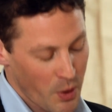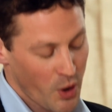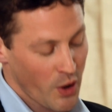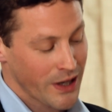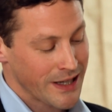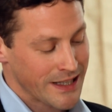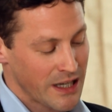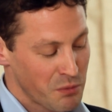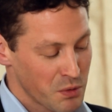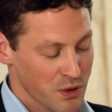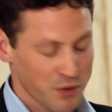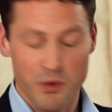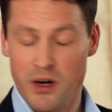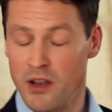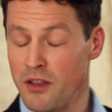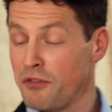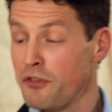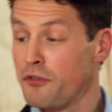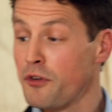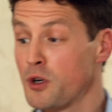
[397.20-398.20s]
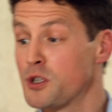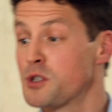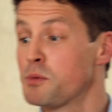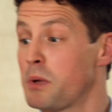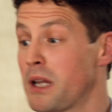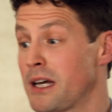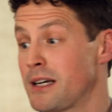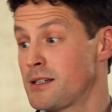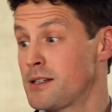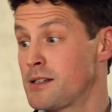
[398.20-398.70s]
Burgundy was one of the first
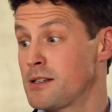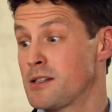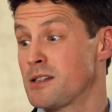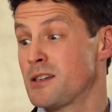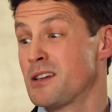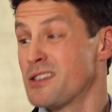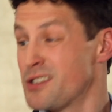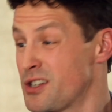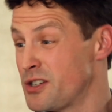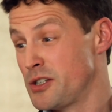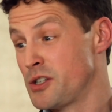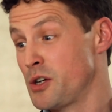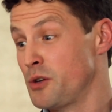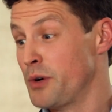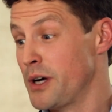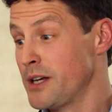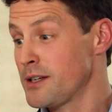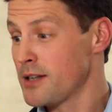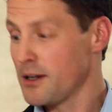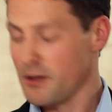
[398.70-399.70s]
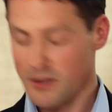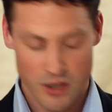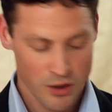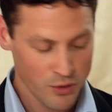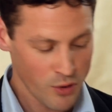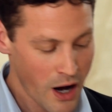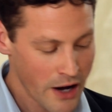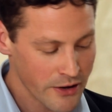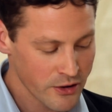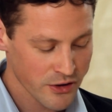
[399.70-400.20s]
places to do it,
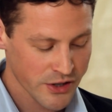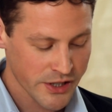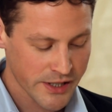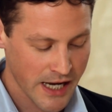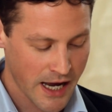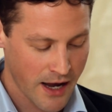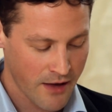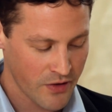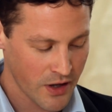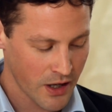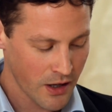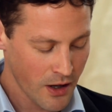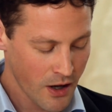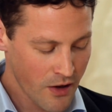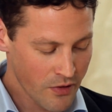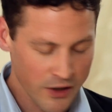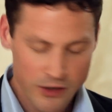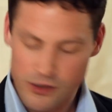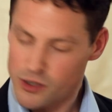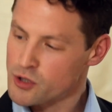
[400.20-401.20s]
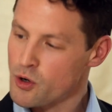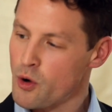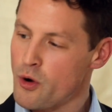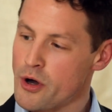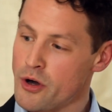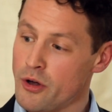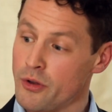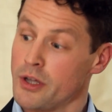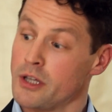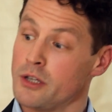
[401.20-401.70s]
to understand that the
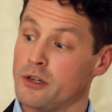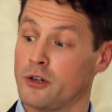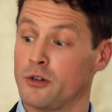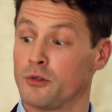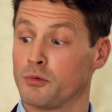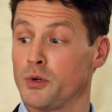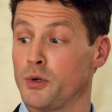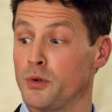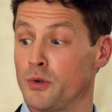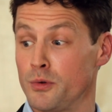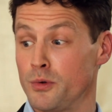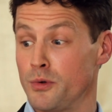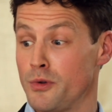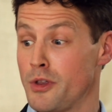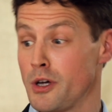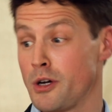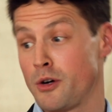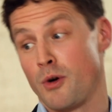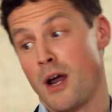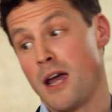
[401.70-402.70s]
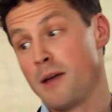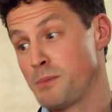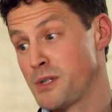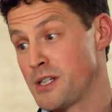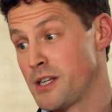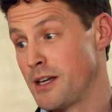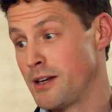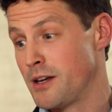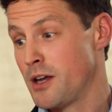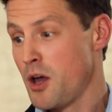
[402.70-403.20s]
soil that you grew the
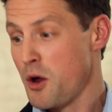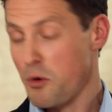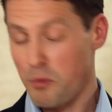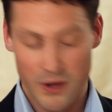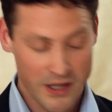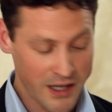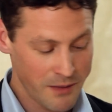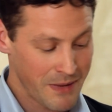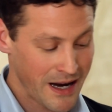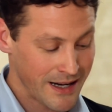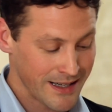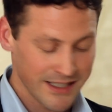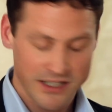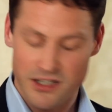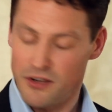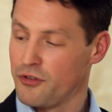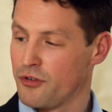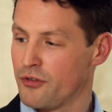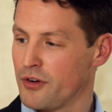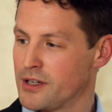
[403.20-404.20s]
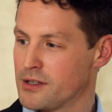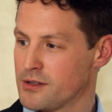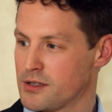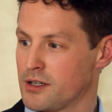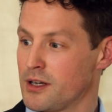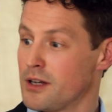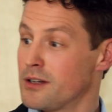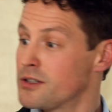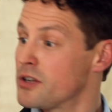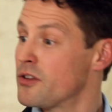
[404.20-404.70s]
grapes in really made a
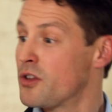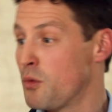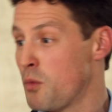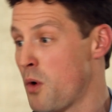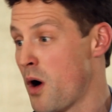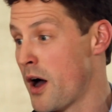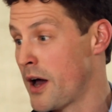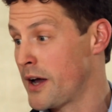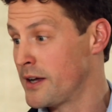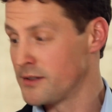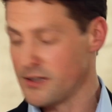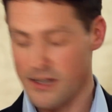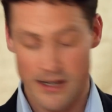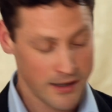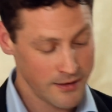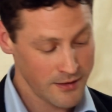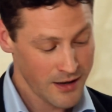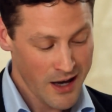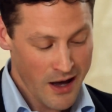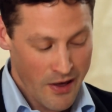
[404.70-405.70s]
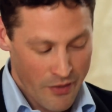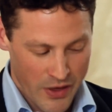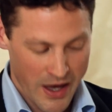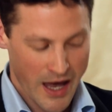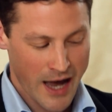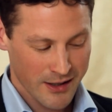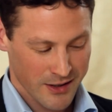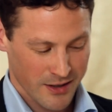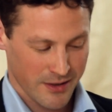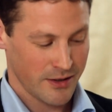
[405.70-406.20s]
difference to the wines, and they
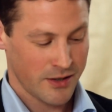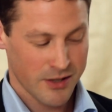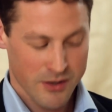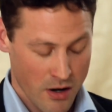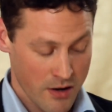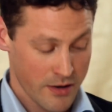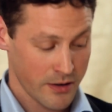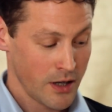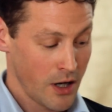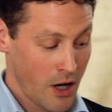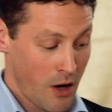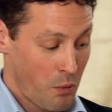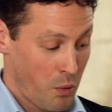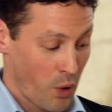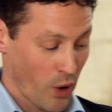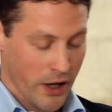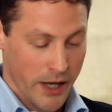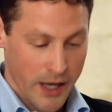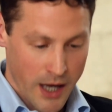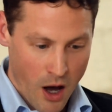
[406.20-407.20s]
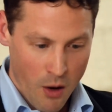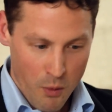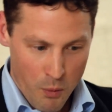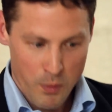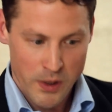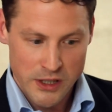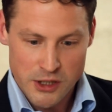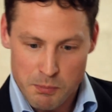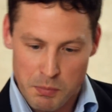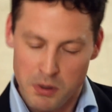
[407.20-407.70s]
actually started working out
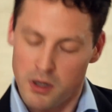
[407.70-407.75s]
which